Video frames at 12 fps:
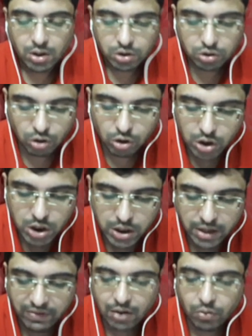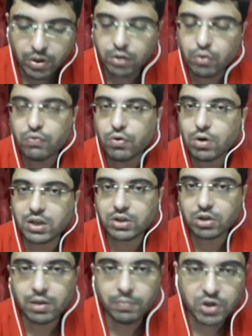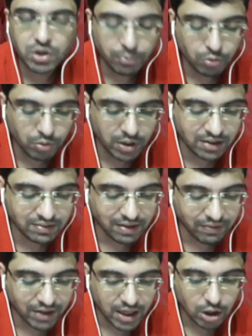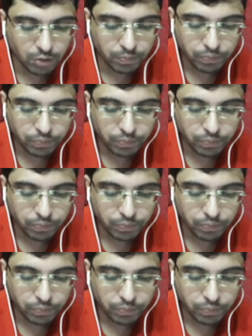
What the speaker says: So today we are going to focus on bishop to e7 now.